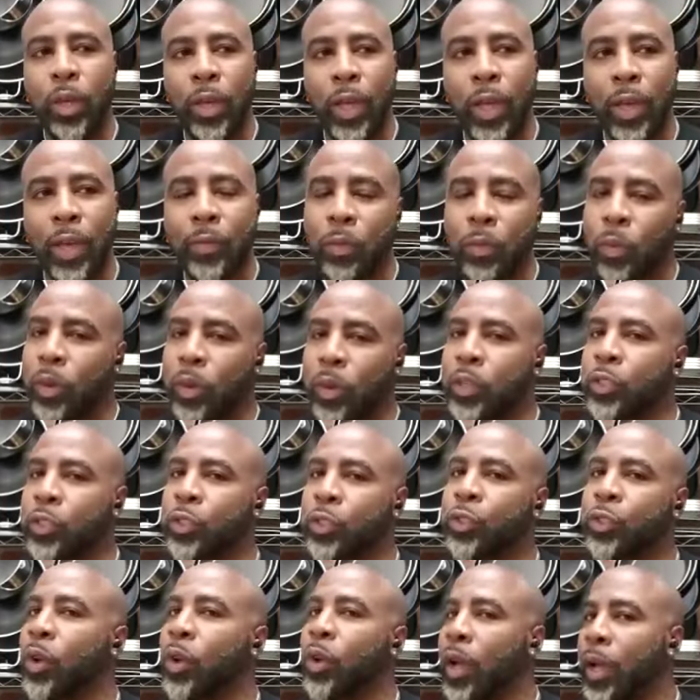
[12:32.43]
everyone is
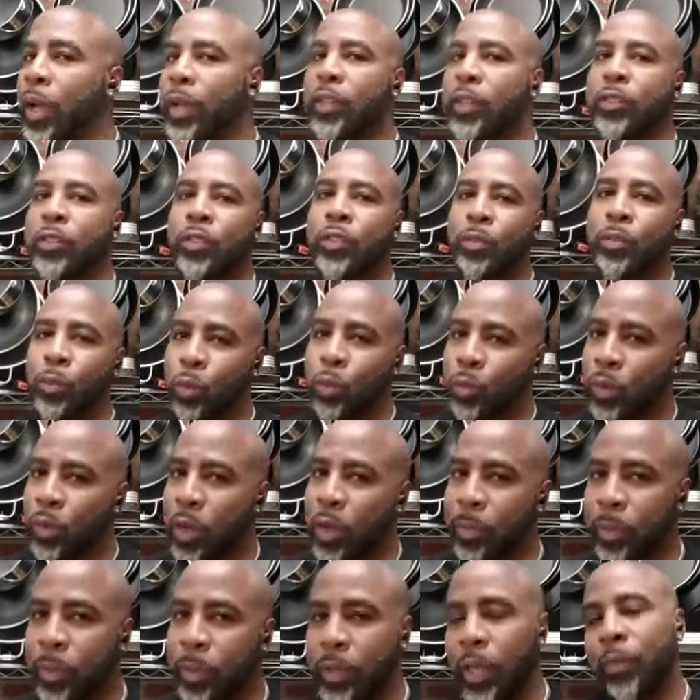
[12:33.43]
trying to move
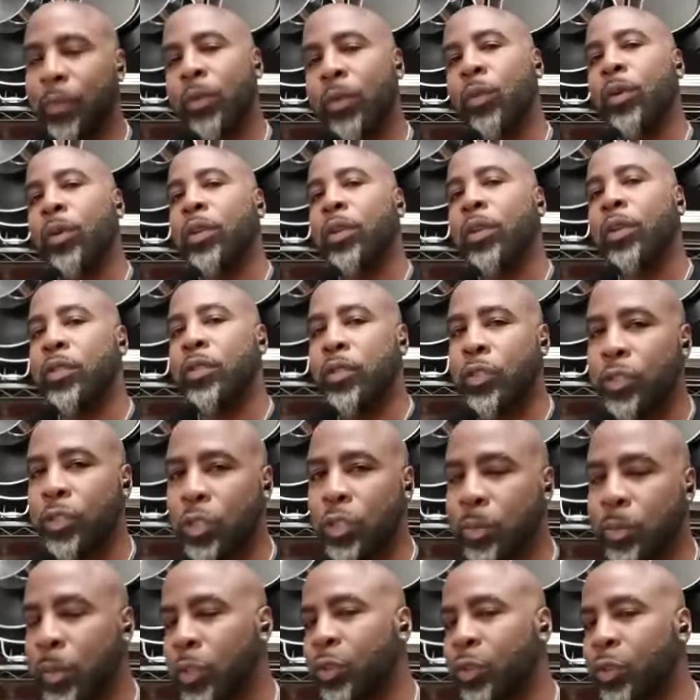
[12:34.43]
up and everyone
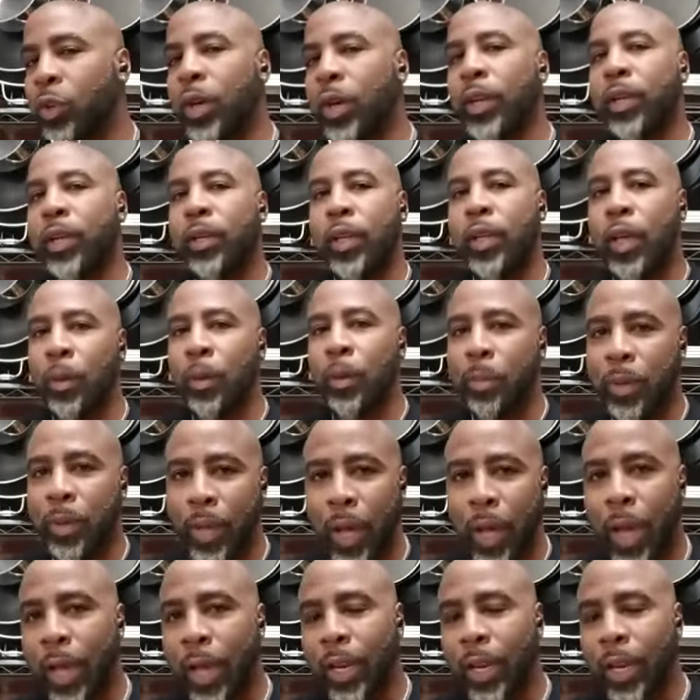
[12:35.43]
should be trying to help
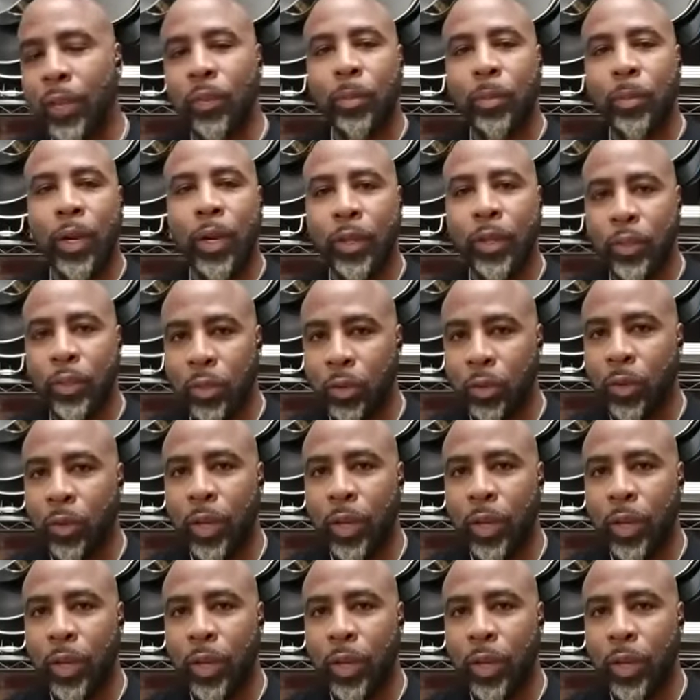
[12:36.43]
guide everybody in the